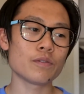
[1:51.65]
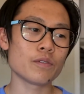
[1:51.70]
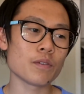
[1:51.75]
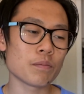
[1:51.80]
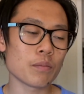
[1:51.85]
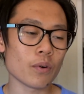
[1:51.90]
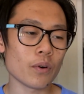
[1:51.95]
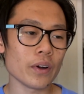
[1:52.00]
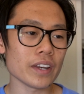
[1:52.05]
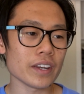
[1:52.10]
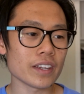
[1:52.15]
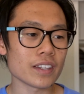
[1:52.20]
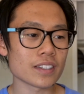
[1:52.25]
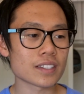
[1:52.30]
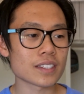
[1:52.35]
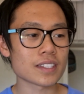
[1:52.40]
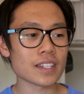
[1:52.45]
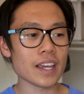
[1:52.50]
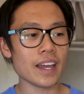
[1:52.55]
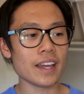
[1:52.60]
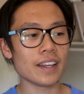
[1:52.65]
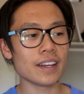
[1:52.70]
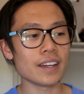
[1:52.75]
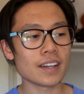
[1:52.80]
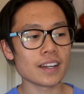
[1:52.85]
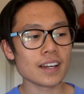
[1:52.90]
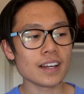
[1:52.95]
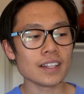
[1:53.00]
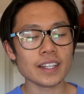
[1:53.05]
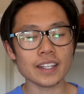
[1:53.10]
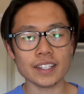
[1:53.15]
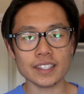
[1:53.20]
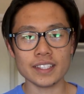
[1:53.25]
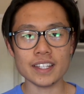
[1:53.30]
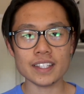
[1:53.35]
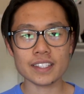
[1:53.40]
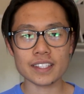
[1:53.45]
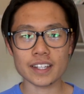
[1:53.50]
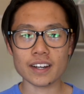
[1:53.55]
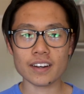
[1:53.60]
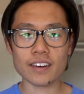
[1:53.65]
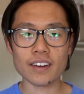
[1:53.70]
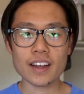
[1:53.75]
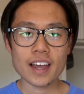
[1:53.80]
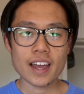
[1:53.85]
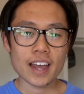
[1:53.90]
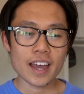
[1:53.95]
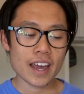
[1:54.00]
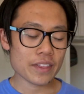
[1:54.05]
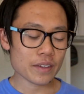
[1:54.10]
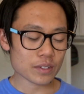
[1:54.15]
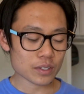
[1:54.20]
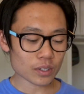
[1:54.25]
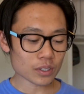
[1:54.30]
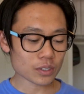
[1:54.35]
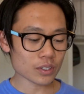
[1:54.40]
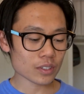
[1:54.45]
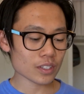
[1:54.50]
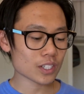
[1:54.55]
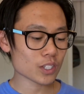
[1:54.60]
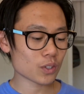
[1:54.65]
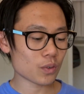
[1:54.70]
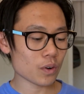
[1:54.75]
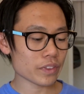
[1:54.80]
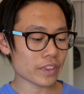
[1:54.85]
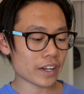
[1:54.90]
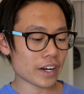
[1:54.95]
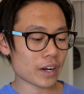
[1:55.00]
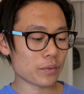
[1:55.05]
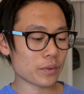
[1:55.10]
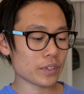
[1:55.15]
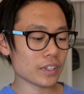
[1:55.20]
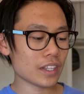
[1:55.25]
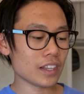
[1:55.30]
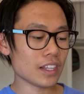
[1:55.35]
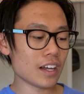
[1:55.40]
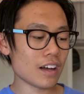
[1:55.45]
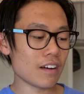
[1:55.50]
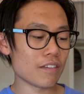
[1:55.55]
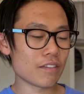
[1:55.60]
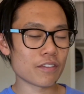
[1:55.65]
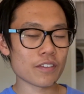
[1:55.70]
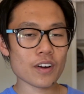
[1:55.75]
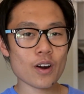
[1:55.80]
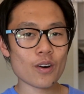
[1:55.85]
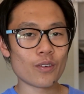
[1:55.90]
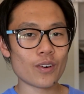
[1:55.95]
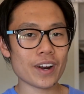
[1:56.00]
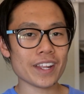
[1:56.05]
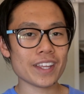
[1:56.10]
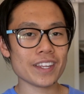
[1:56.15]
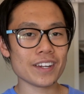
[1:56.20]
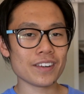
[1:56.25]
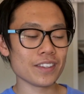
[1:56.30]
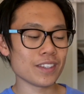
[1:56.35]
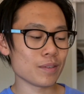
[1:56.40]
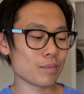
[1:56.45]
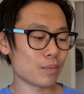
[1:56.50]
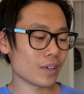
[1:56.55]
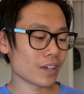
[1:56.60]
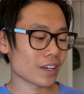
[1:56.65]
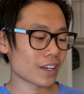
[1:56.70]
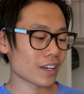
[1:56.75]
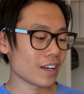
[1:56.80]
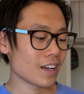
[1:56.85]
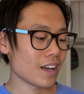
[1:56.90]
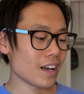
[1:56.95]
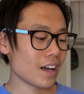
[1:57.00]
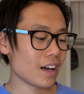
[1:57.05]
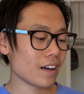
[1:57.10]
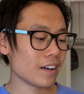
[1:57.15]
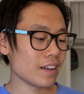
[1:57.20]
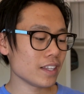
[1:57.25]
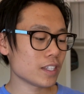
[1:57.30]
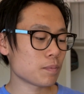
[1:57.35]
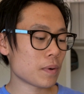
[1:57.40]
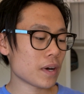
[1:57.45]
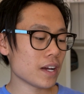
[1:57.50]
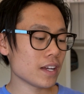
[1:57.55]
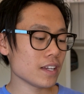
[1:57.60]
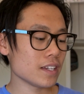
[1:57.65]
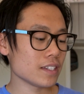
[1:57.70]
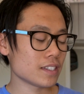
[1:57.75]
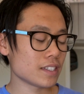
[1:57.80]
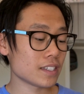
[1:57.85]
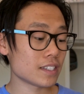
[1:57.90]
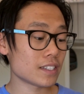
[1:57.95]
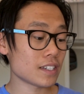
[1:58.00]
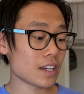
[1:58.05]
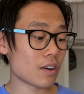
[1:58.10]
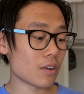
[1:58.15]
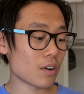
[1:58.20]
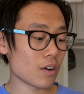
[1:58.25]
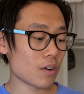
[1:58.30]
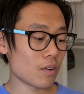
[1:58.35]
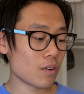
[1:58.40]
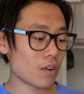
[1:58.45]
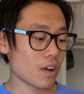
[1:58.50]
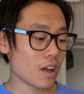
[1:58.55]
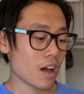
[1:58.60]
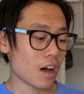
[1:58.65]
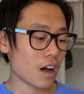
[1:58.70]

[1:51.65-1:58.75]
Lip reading: poignance and like detail. And there's also this quote that I really love right here in the book. It's by Cicero.